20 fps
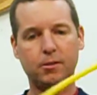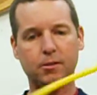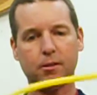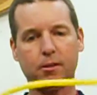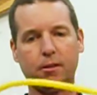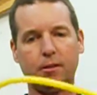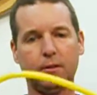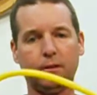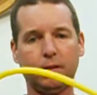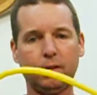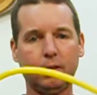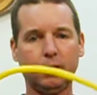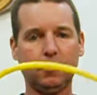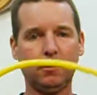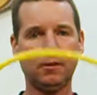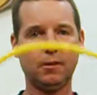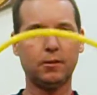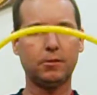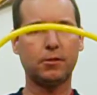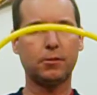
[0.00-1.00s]
and
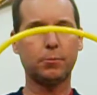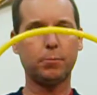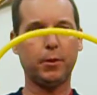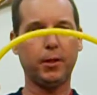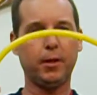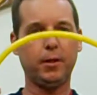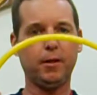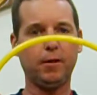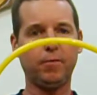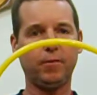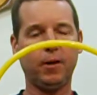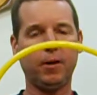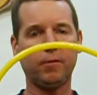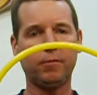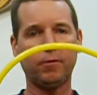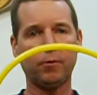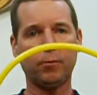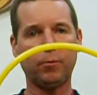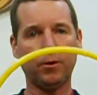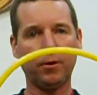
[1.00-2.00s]
this is plenty of air
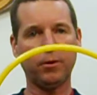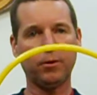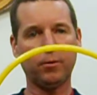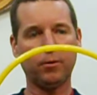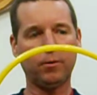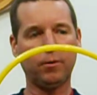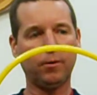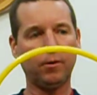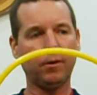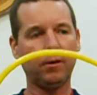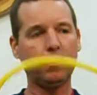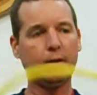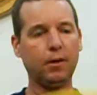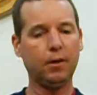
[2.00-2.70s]
for one horn,